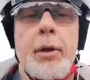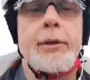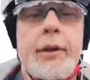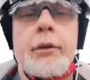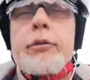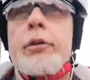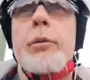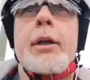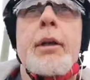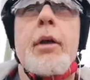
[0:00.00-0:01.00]
I didn't
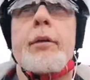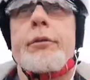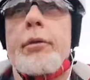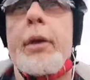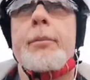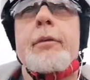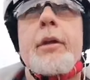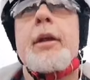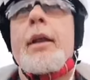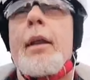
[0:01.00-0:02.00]
do any live streams
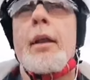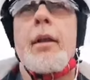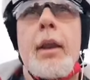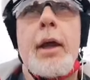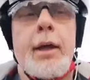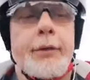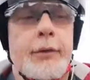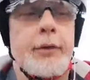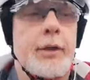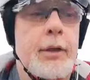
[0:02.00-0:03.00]

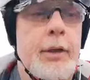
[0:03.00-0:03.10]
last